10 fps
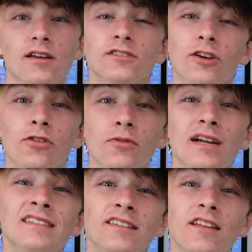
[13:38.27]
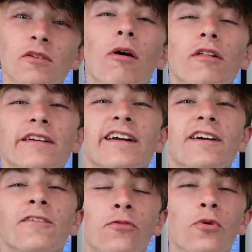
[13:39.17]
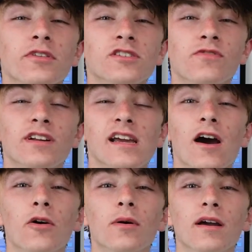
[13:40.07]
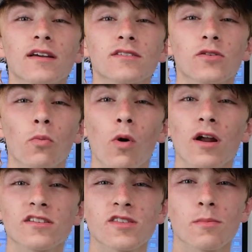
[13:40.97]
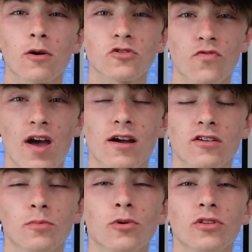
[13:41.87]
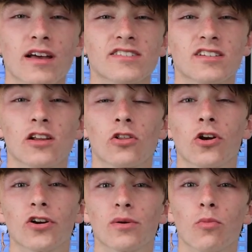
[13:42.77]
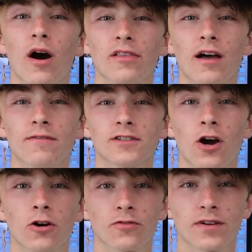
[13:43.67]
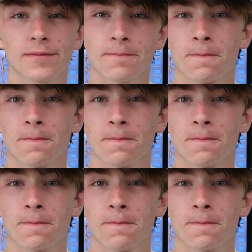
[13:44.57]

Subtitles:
So the reason that you all are here for this video is, what is the most valuable lesson to learn in wildlife photography?